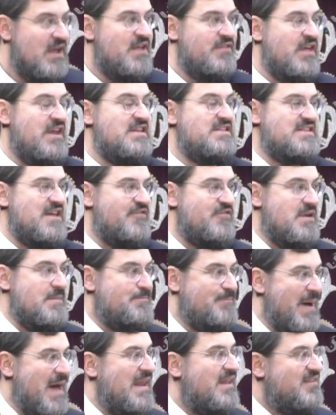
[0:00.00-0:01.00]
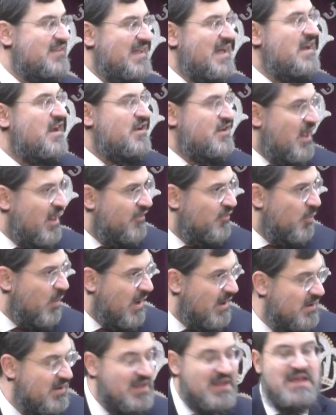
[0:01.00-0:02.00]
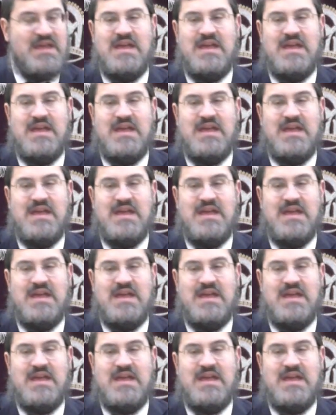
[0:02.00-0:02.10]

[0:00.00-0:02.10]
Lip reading: then it's definitely better to get another one.